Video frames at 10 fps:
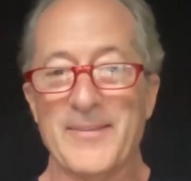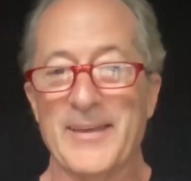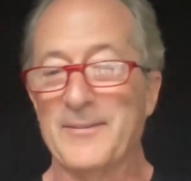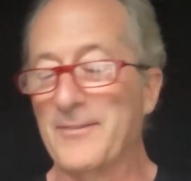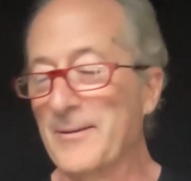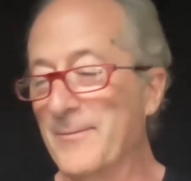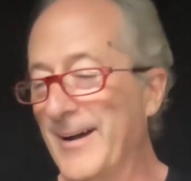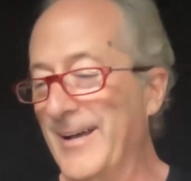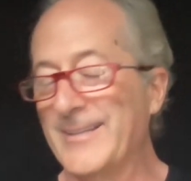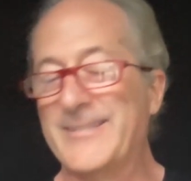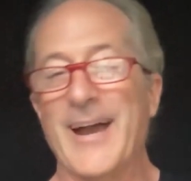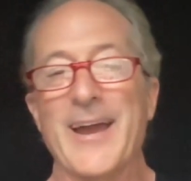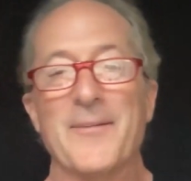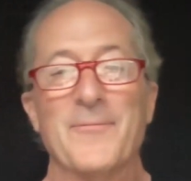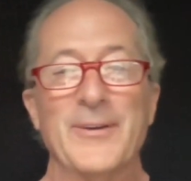thank you very much. I
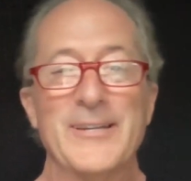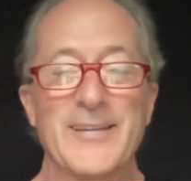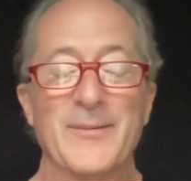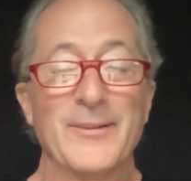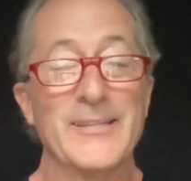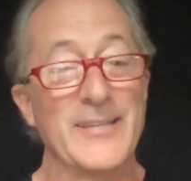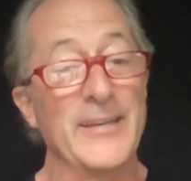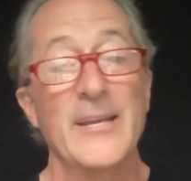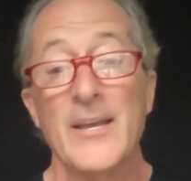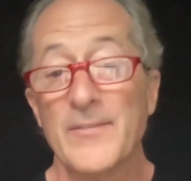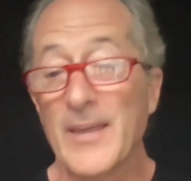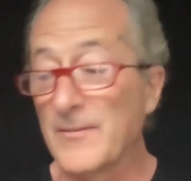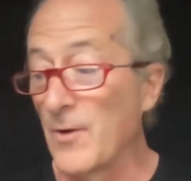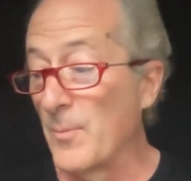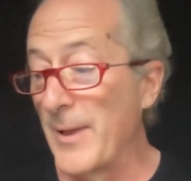appreciate it. Listen, thanks
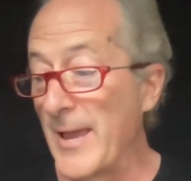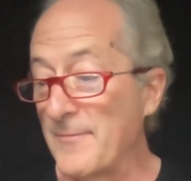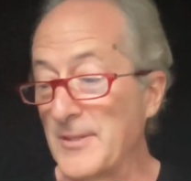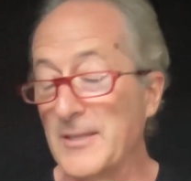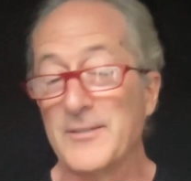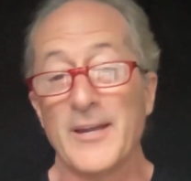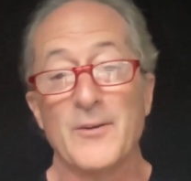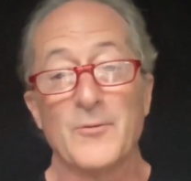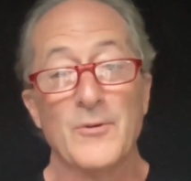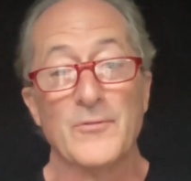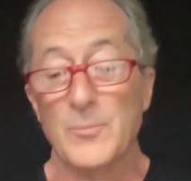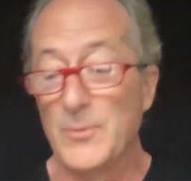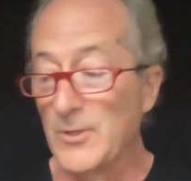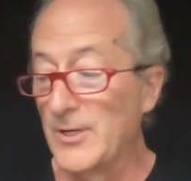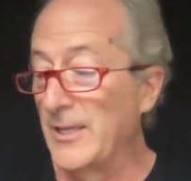on behalf of the entire Groove
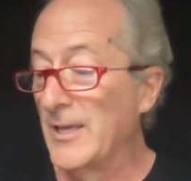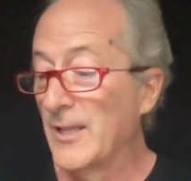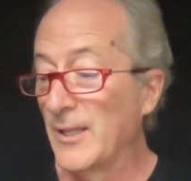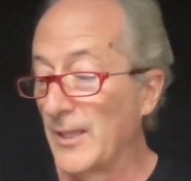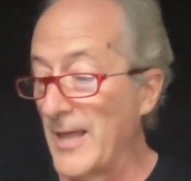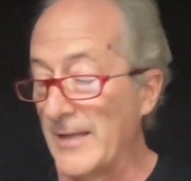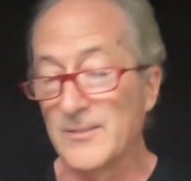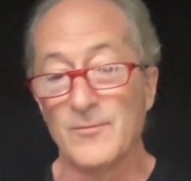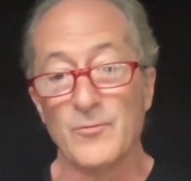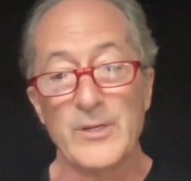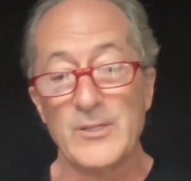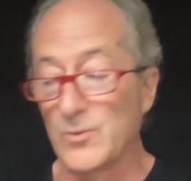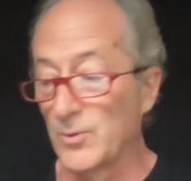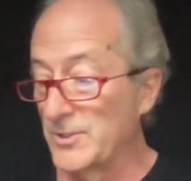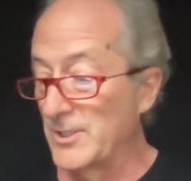community, lots of
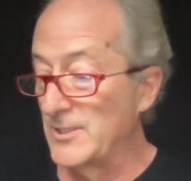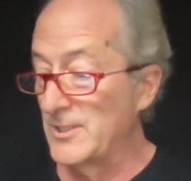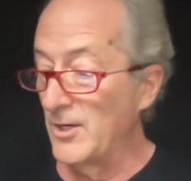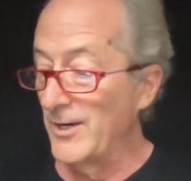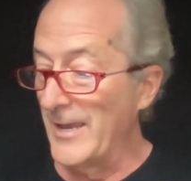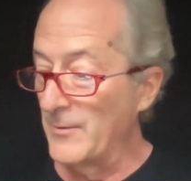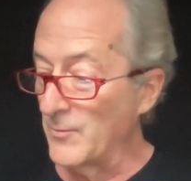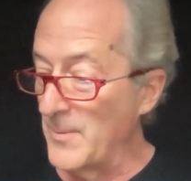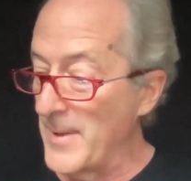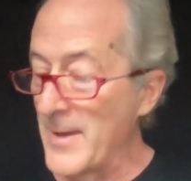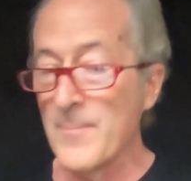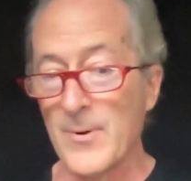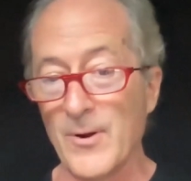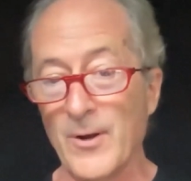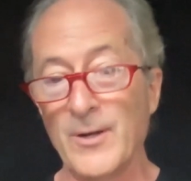resources here. And
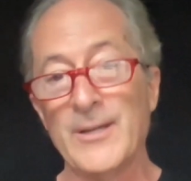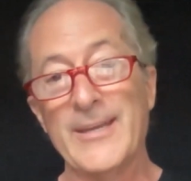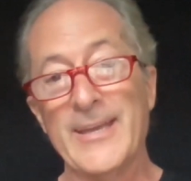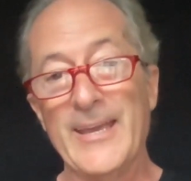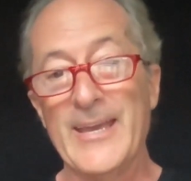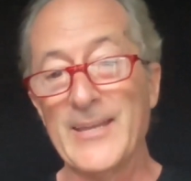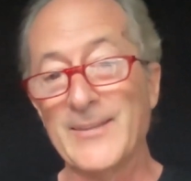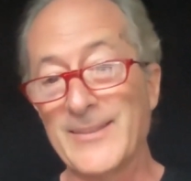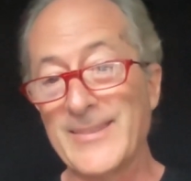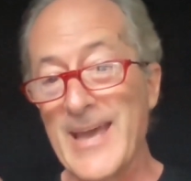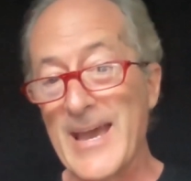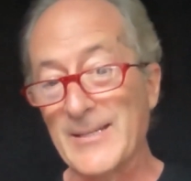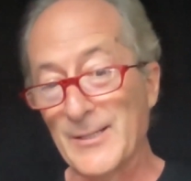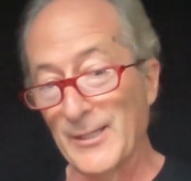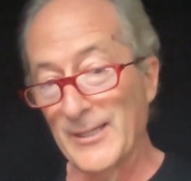remember, hit
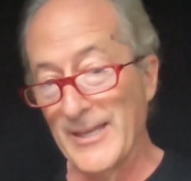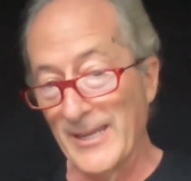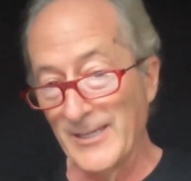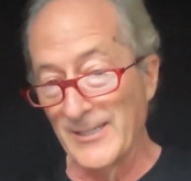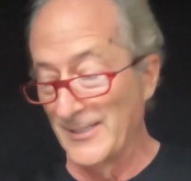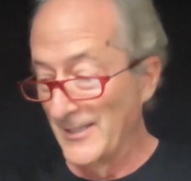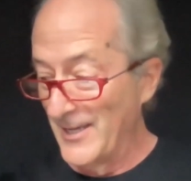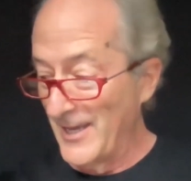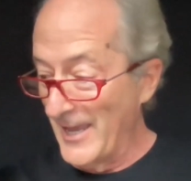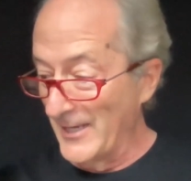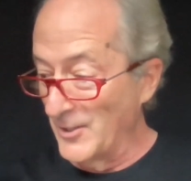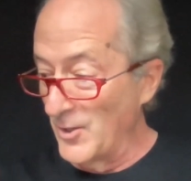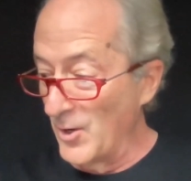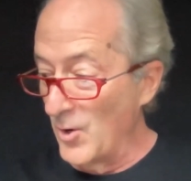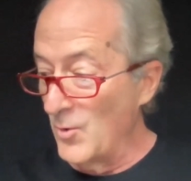that link and
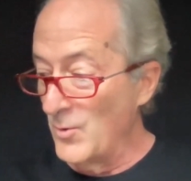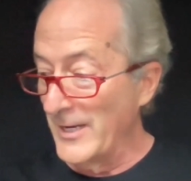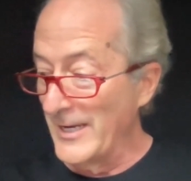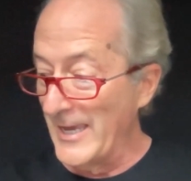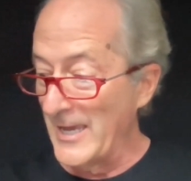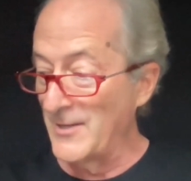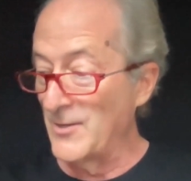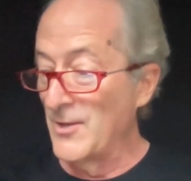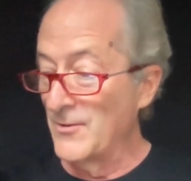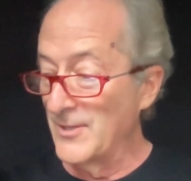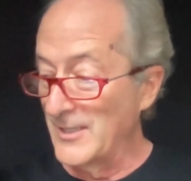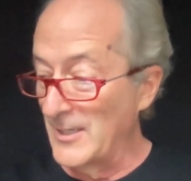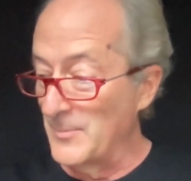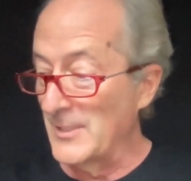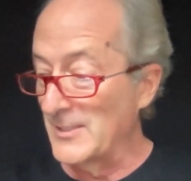go get the
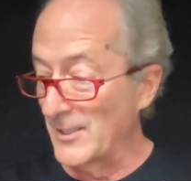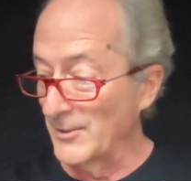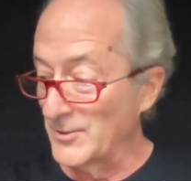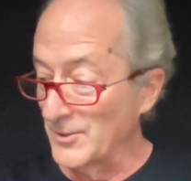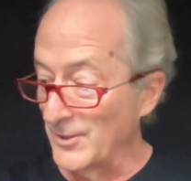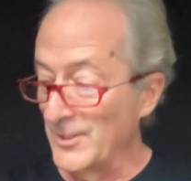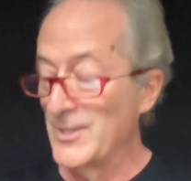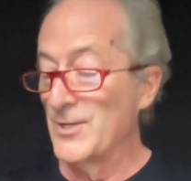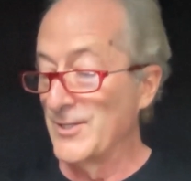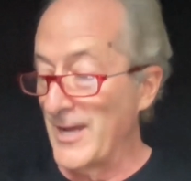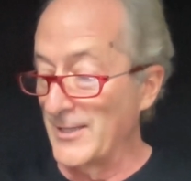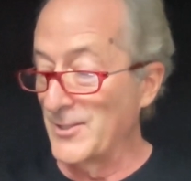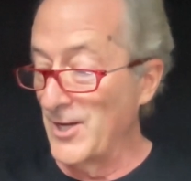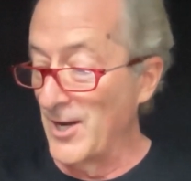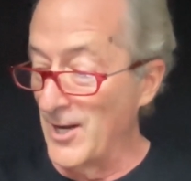
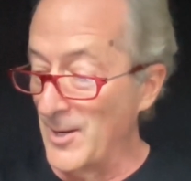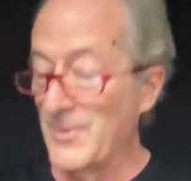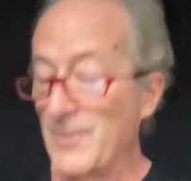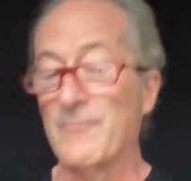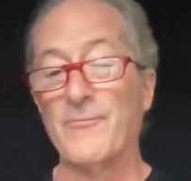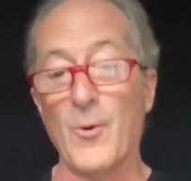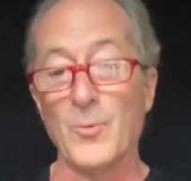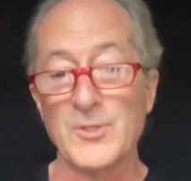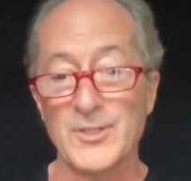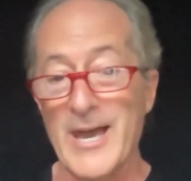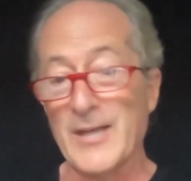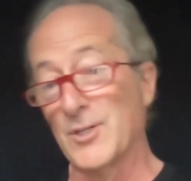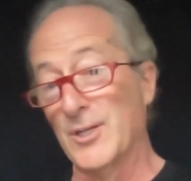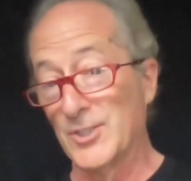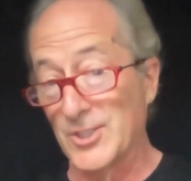
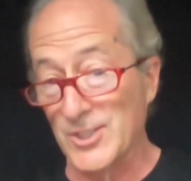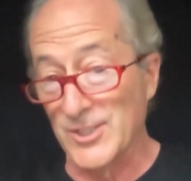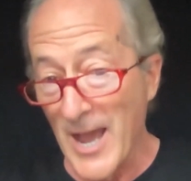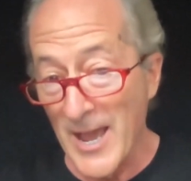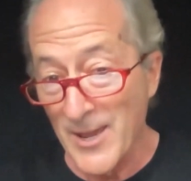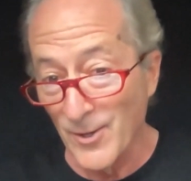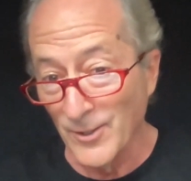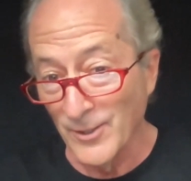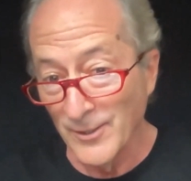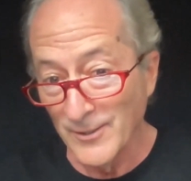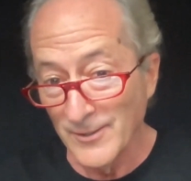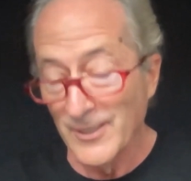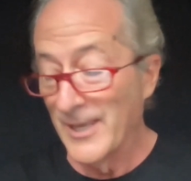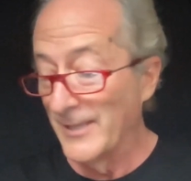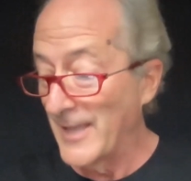kimmyseltzer.com/style.
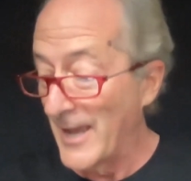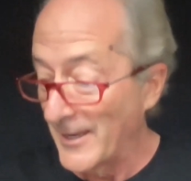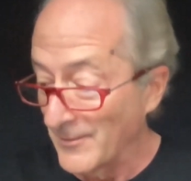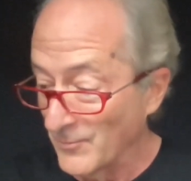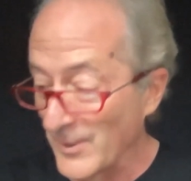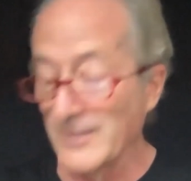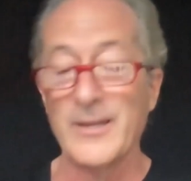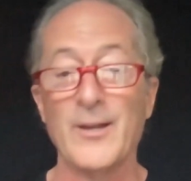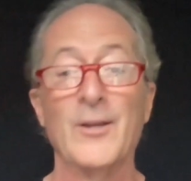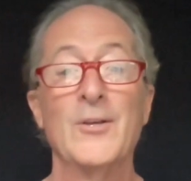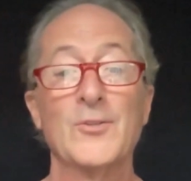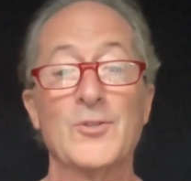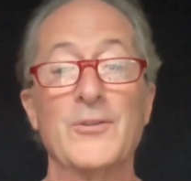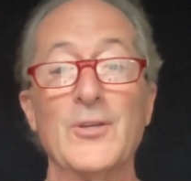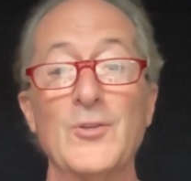Hit that right there
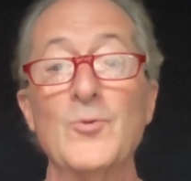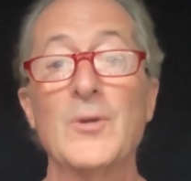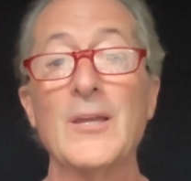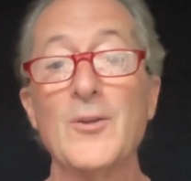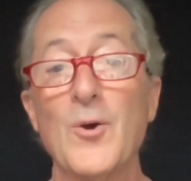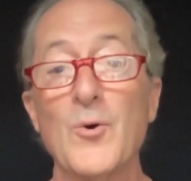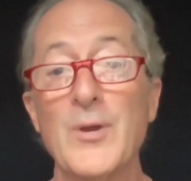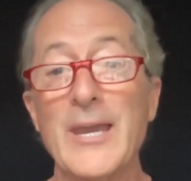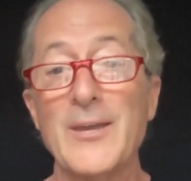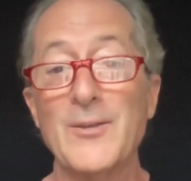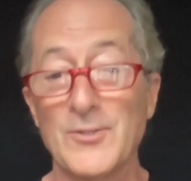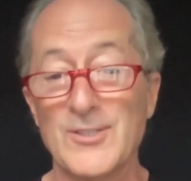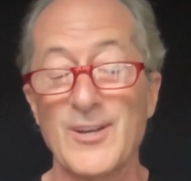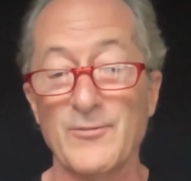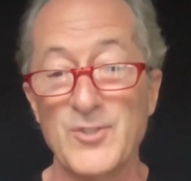so that you can go get
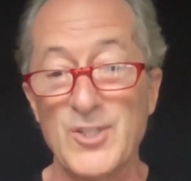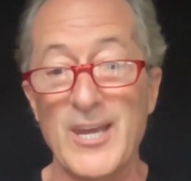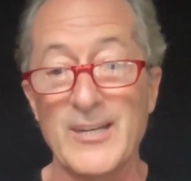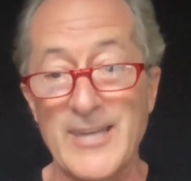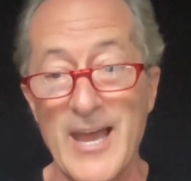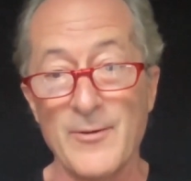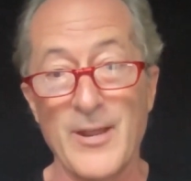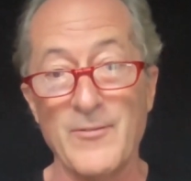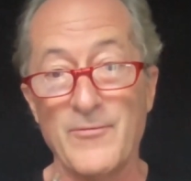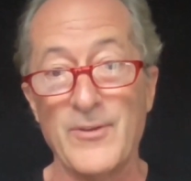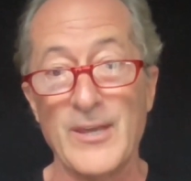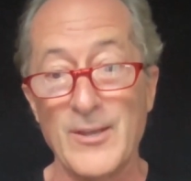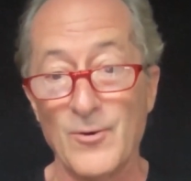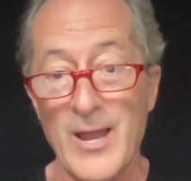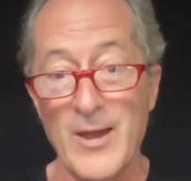yourself checked out and
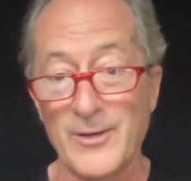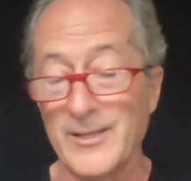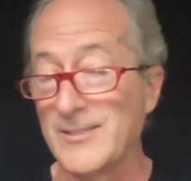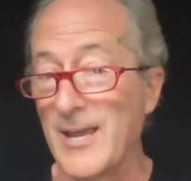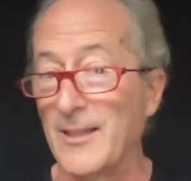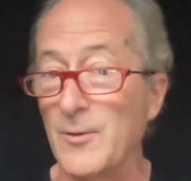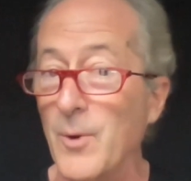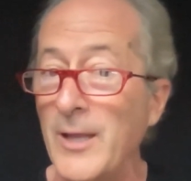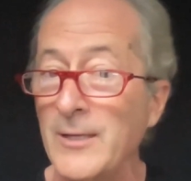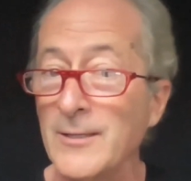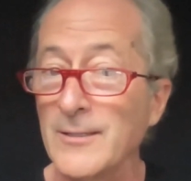figure out exactly what